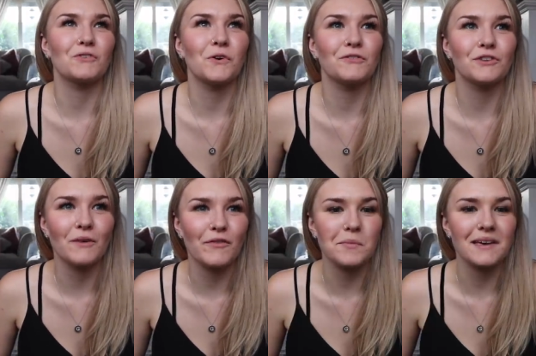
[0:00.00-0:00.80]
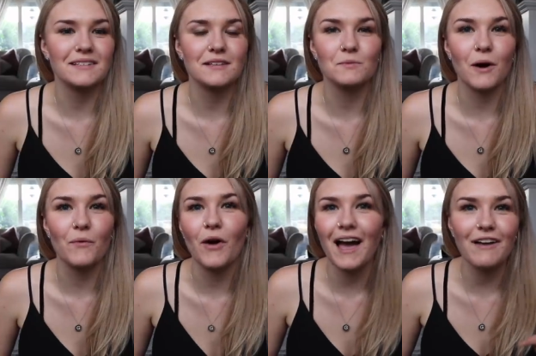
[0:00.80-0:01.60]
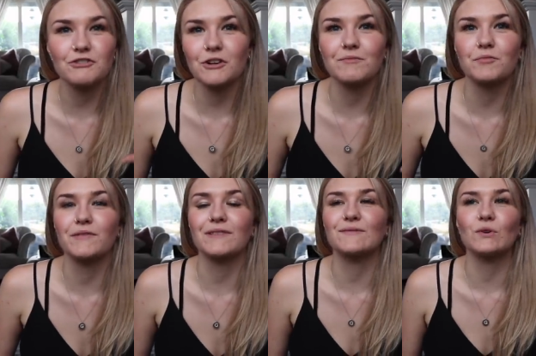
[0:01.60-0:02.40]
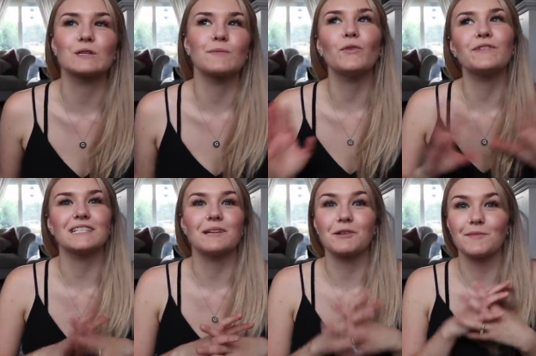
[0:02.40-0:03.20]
got a few other bits as well that I have shown in previous vlogs but obviously I'm going